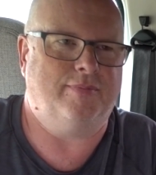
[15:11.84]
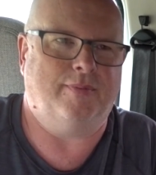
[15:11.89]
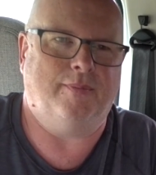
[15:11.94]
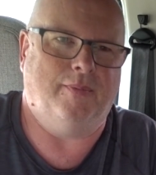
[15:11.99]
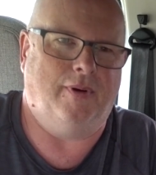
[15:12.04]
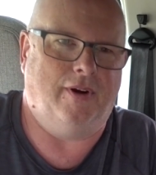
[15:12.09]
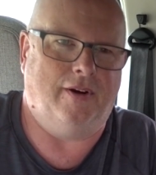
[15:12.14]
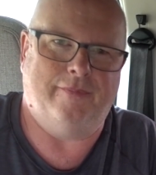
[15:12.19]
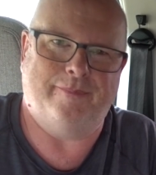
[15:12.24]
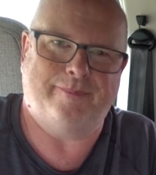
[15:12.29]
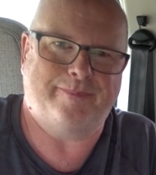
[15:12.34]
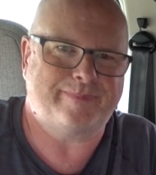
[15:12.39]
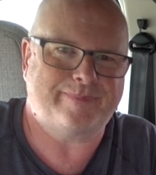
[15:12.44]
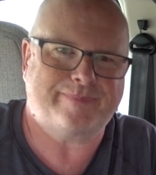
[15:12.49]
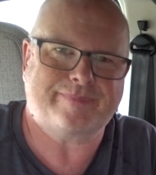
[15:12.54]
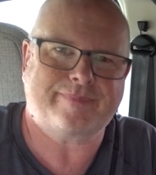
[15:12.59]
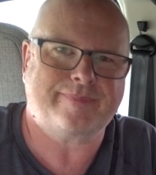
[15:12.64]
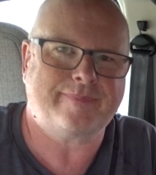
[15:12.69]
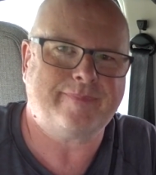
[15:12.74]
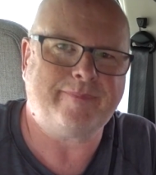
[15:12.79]
what,
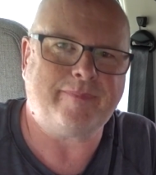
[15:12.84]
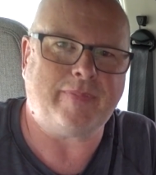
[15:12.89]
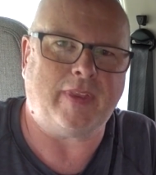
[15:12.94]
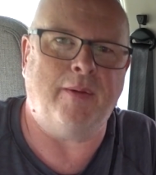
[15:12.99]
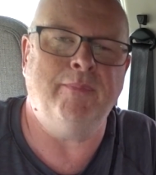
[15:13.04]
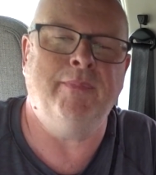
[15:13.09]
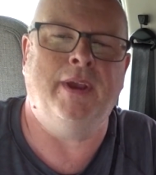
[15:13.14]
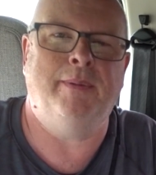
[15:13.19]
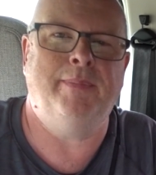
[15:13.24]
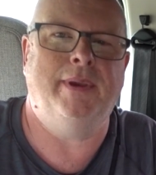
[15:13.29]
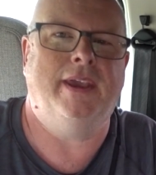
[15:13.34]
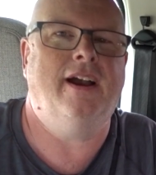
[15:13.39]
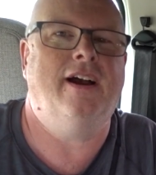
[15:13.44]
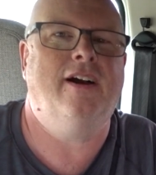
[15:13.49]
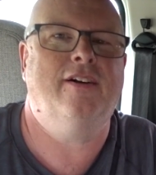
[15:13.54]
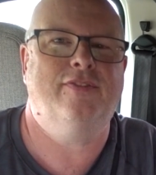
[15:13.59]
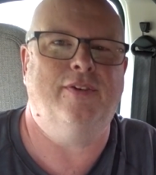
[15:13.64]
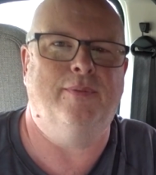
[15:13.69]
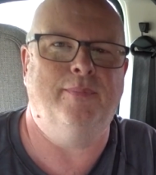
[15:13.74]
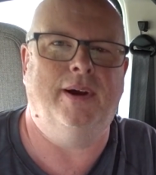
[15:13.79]
maybe
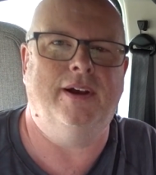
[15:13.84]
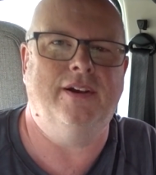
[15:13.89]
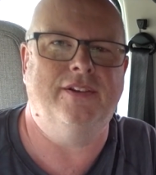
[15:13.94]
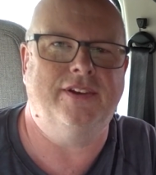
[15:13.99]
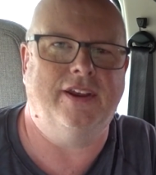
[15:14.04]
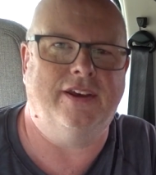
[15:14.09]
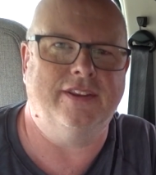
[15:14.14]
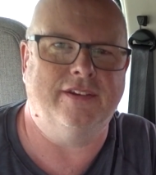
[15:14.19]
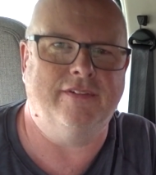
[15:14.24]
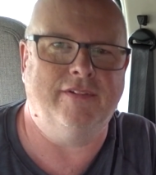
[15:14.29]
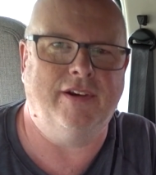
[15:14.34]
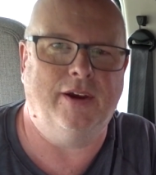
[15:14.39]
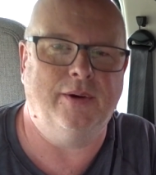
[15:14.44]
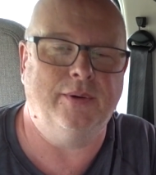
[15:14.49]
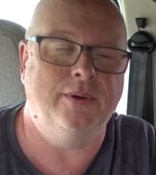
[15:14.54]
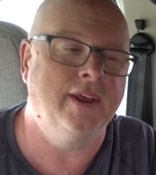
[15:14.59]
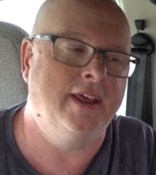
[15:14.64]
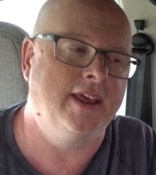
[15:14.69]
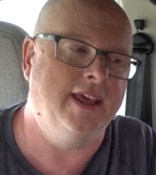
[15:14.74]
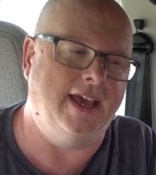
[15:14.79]
half a mile down the
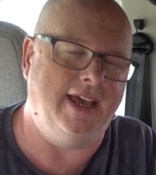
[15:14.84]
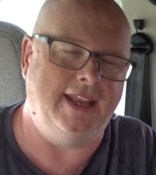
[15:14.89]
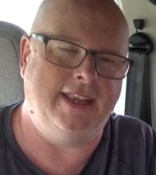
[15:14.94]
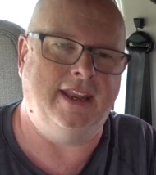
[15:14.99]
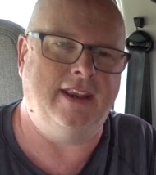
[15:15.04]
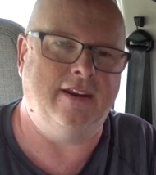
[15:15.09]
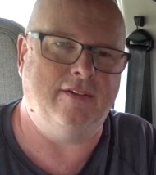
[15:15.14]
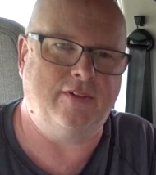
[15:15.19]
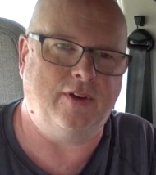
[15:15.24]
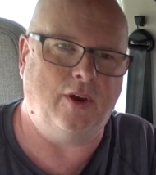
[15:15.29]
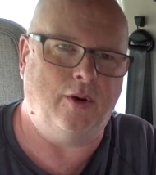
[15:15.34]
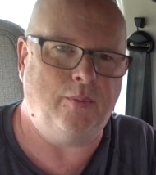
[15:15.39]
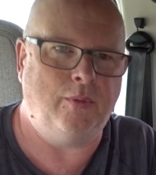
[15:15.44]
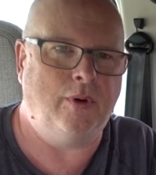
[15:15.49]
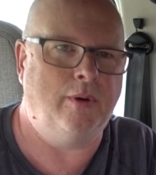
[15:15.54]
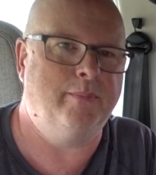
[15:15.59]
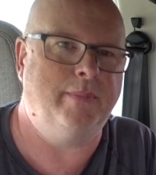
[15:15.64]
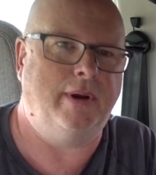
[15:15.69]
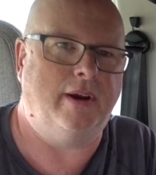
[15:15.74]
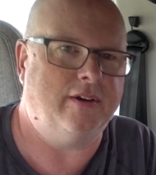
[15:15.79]
road, and then I've got
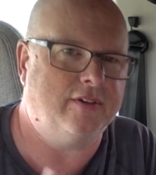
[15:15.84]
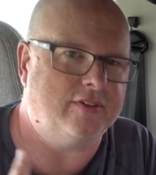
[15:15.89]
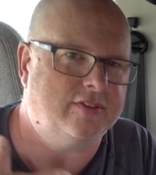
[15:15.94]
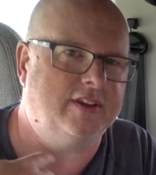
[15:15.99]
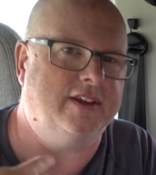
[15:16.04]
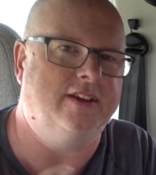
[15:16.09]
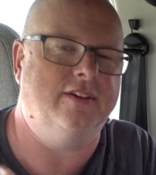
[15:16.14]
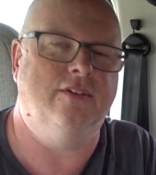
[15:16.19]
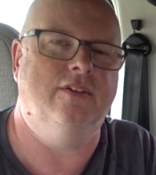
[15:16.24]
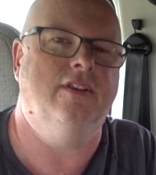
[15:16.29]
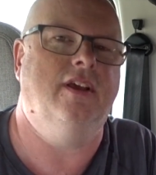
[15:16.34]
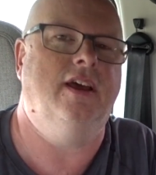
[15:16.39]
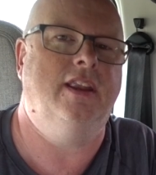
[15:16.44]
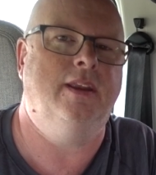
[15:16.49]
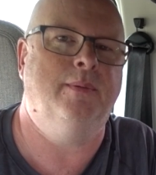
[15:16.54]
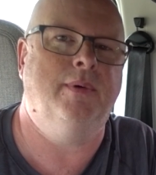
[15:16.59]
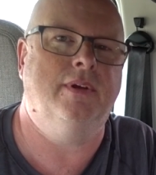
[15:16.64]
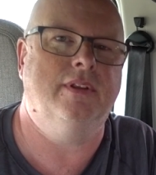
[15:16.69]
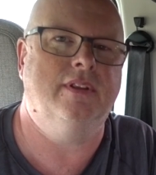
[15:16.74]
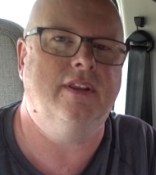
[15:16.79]
1 bar of signal
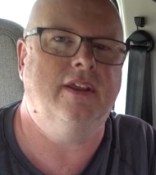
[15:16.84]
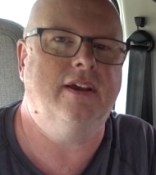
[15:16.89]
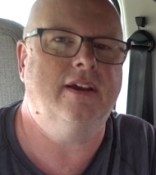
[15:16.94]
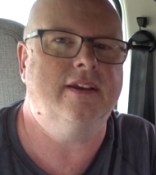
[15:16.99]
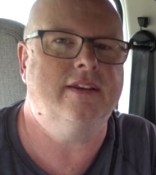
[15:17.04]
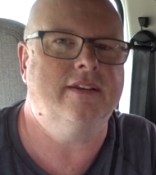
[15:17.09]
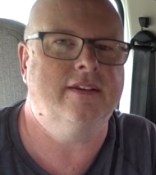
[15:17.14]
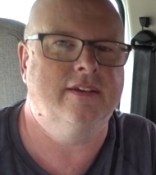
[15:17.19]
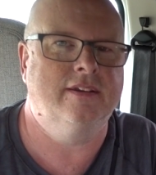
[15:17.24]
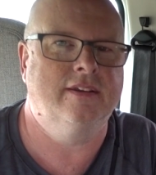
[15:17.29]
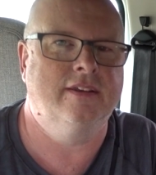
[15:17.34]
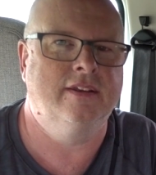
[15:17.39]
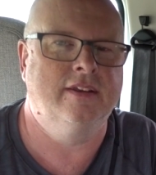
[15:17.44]
and I'm online.